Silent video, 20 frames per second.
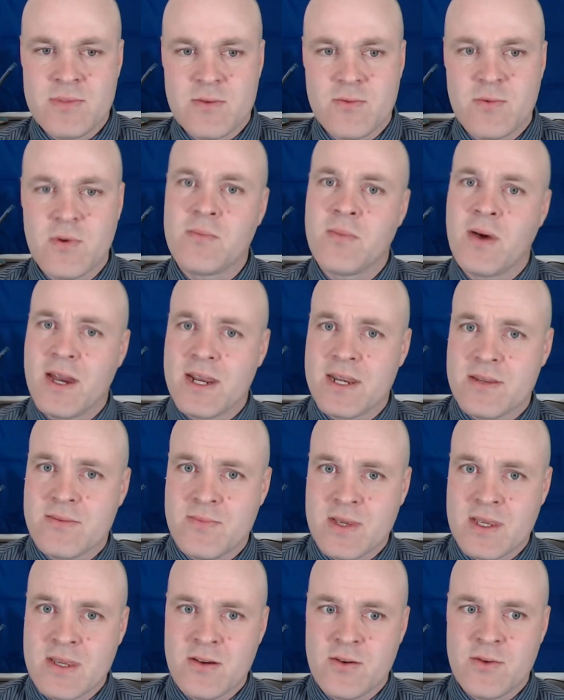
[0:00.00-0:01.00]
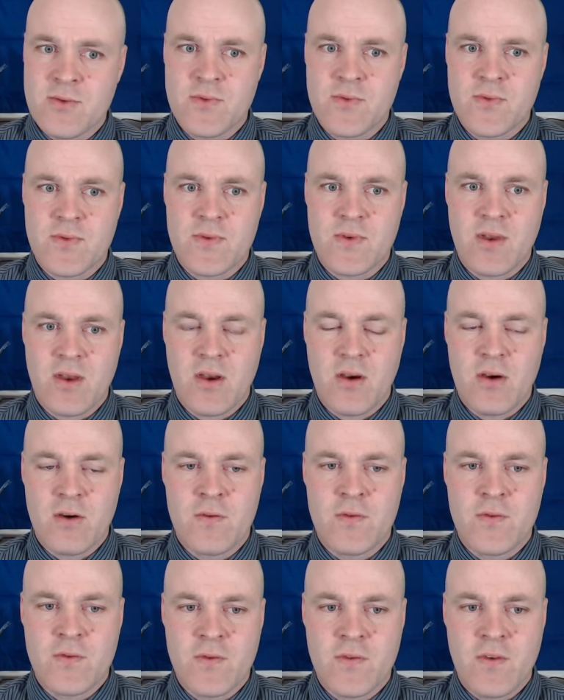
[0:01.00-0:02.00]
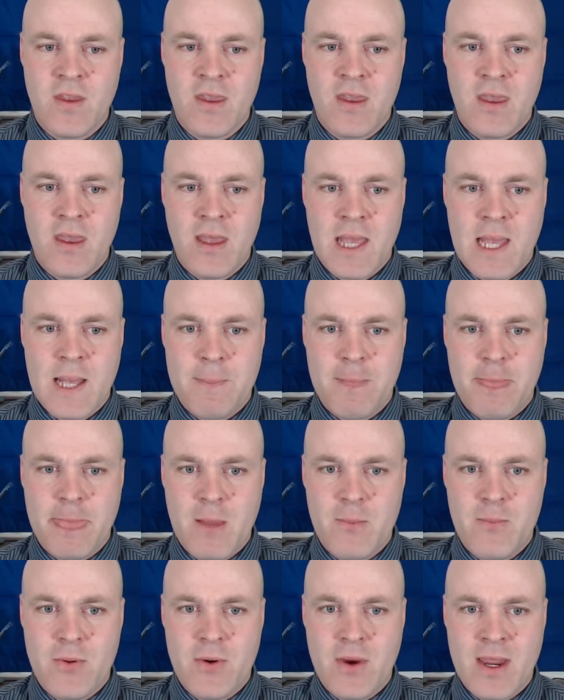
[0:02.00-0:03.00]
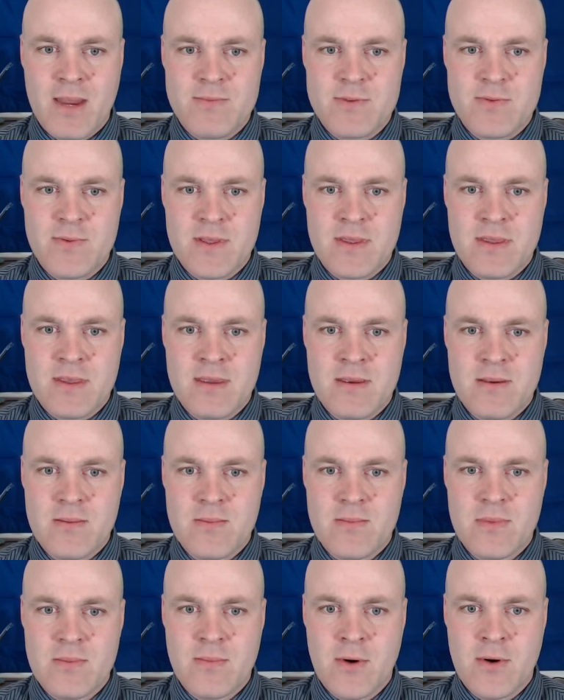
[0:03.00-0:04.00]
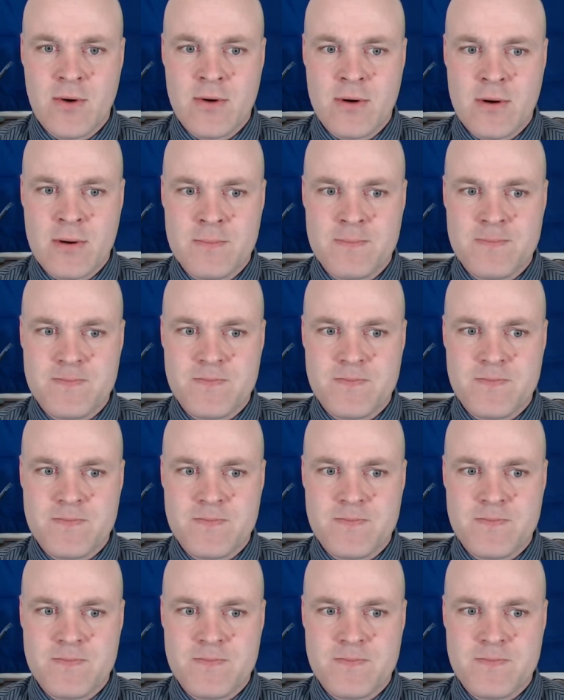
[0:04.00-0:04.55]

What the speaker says: it reminded me of perhaps one of the more